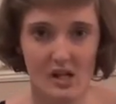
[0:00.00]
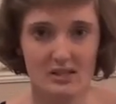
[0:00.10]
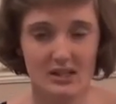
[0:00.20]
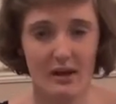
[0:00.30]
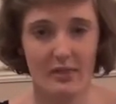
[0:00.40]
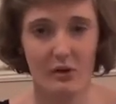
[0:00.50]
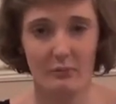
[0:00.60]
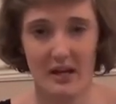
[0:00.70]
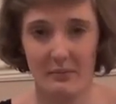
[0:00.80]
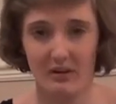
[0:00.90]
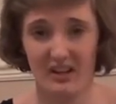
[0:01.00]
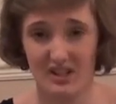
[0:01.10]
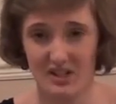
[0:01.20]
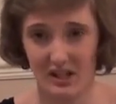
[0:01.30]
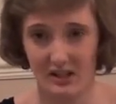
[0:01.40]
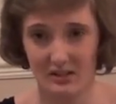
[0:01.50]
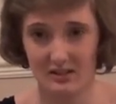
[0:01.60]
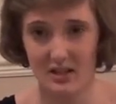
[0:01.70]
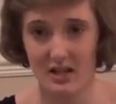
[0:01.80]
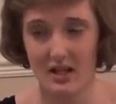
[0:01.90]
So I thought of people I could
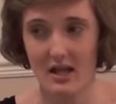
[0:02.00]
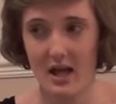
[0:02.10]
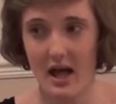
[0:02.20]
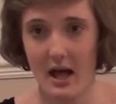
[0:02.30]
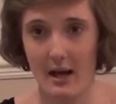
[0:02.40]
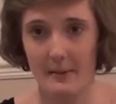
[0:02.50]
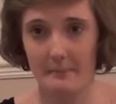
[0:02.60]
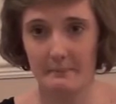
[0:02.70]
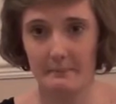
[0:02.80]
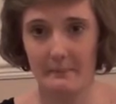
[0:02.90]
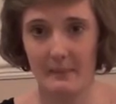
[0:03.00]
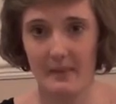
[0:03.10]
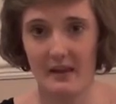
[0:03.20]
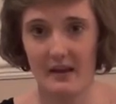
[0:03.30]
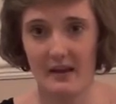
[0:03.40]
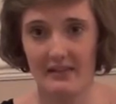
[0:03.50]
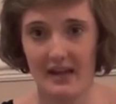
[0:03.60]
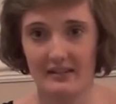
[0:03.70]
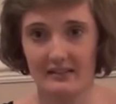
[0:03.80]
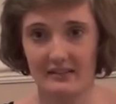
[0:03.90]
use, and
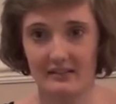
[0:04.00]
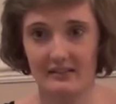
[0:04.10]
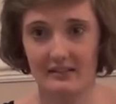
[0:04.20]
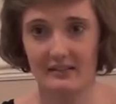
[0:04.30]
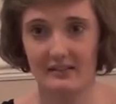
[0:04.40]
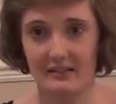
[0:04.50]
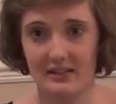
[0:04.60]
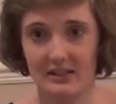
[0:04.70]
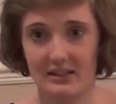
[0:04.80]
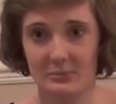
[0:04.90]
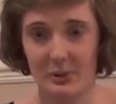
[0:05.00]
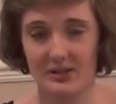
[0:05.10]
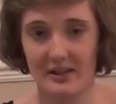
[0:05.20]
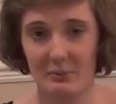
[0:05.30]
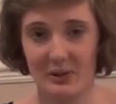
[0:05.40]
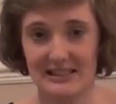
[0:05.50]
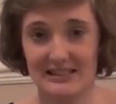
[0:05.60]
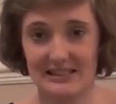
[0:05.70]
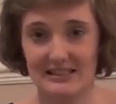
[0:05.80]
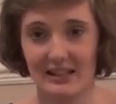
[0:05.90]
then, to be honest, I think my
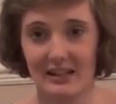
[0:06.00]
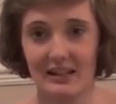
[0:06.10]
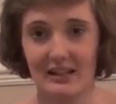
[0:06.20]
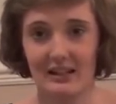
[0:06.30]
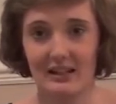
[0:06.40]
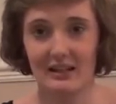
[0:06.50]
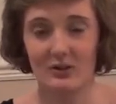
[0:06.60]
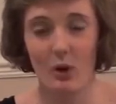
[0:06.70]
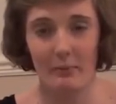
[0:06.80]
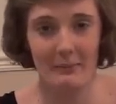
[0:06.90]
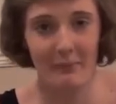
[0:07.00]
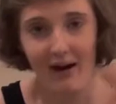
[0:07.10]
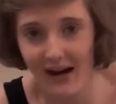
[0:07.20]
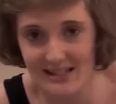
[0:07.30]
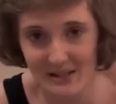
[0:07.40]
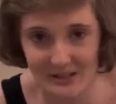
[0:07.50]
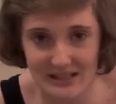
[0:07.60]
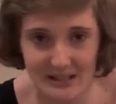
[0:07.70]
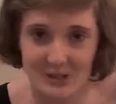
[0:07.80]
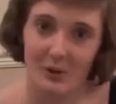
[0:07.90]
sister's, not being biased, I think my
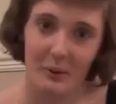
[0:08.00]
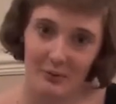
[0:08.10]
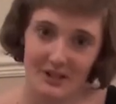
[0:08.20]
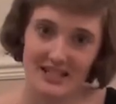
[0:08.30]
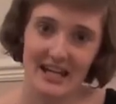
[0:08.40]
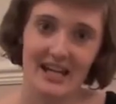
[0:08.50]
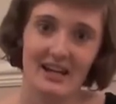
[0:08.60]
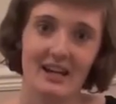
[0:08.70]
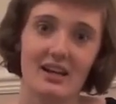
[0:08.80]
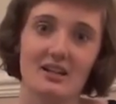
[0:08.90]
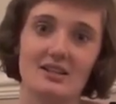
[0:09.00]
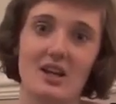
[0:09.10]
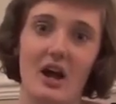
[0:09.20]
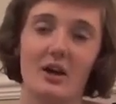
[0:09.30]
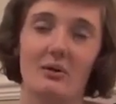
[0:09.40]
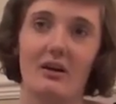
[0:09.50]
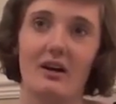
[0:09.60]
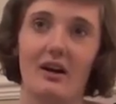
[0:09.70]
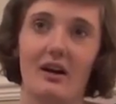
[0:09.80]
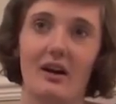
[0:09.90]
sister's quite pretty, so
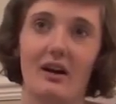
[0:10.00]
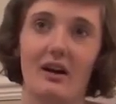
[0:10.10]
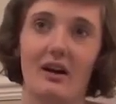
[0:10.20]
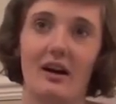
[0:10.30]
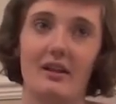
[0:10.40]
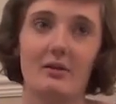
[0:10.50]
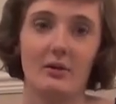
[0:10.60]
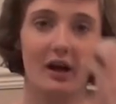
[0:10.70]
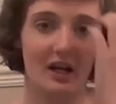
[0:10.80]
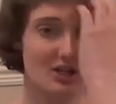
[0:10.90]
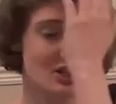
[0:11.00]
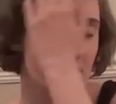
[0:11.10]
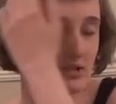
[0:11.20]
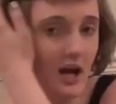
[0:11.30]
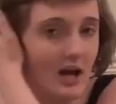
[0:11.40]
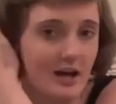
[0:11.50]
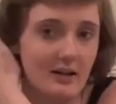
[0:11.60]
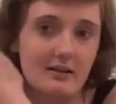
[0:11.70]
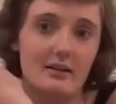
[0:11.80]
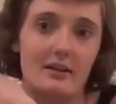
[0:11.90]
I thought I could use her